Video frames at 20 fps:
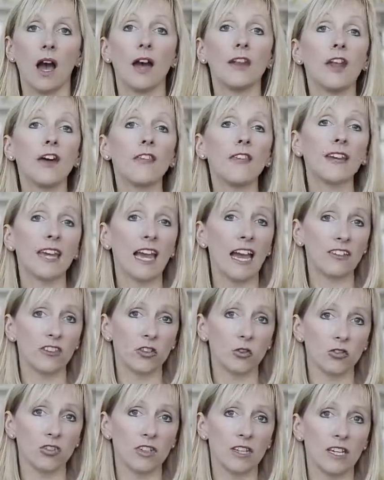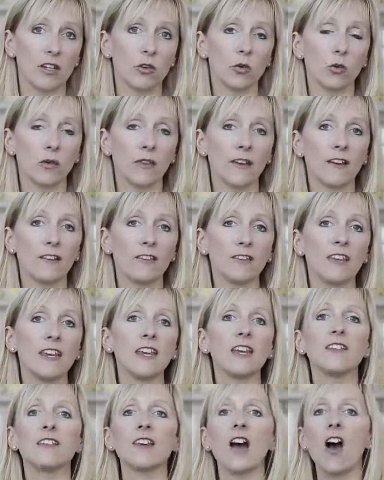Another casualty in all this
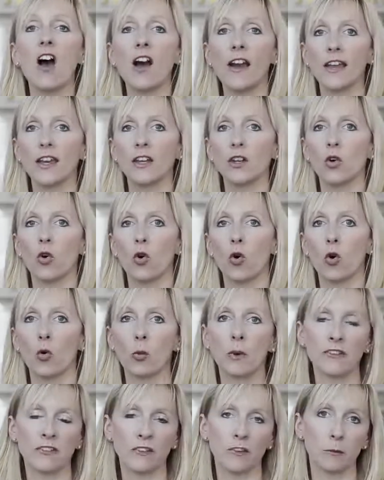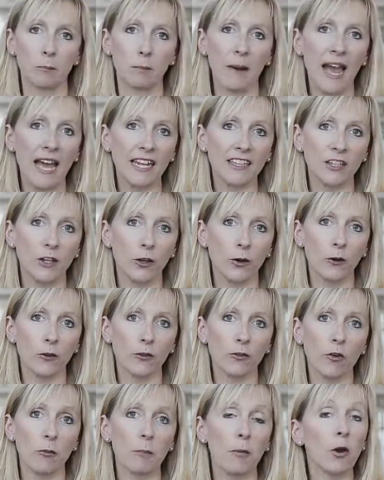is iron ore, which is bad
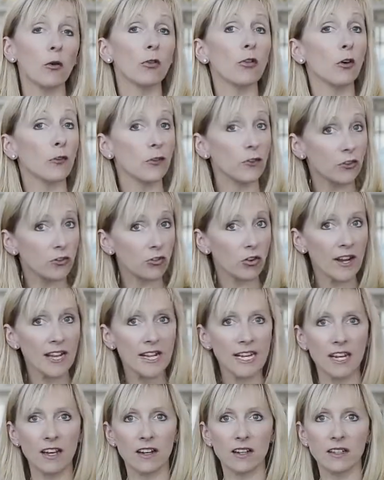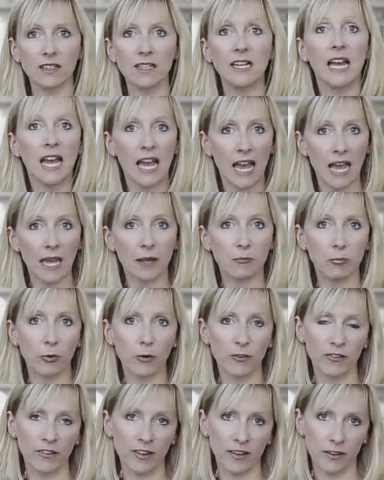news for both Australia and
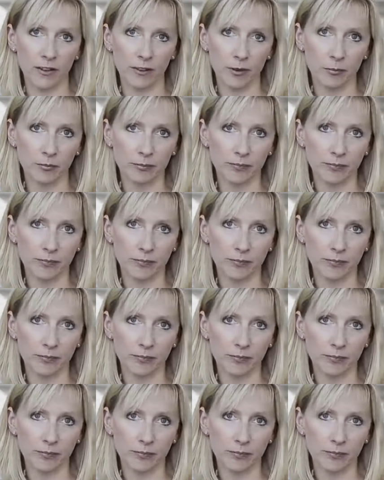Brazil.